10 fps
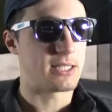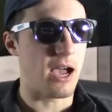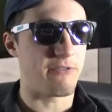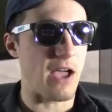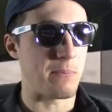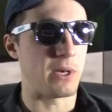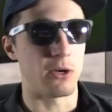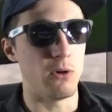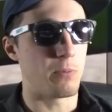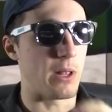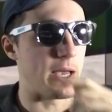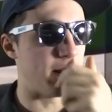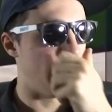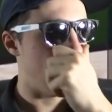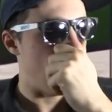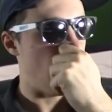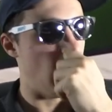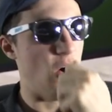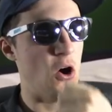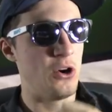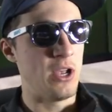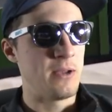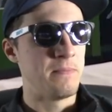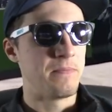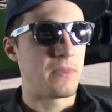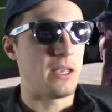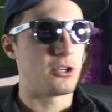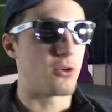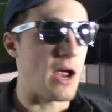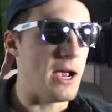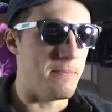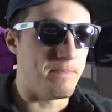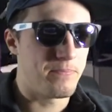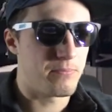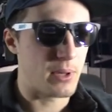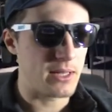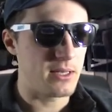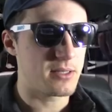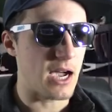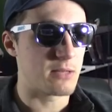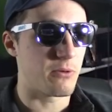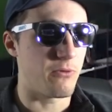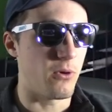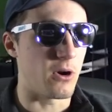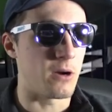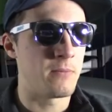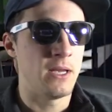tough happening. Who are we playing? Ode and Graham. Played these guys before.